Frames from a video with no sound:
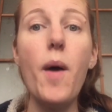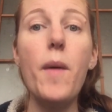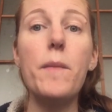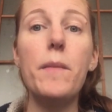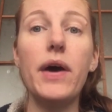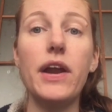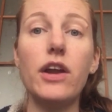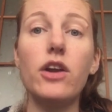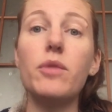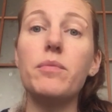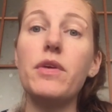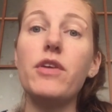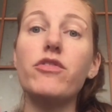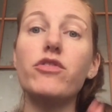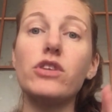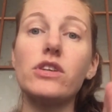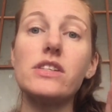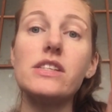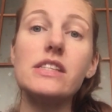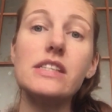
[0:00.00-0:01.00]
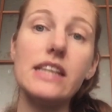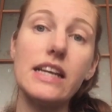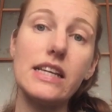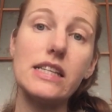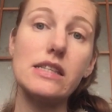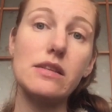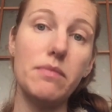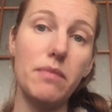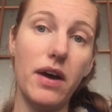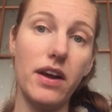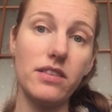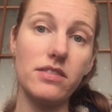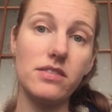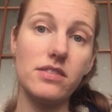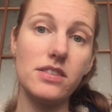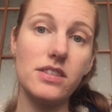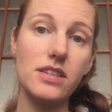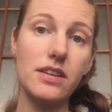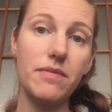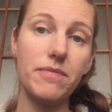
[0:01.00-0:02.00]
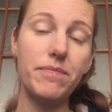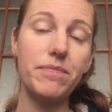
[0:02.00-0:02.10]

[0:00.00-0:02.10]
but it'll be for 6 months.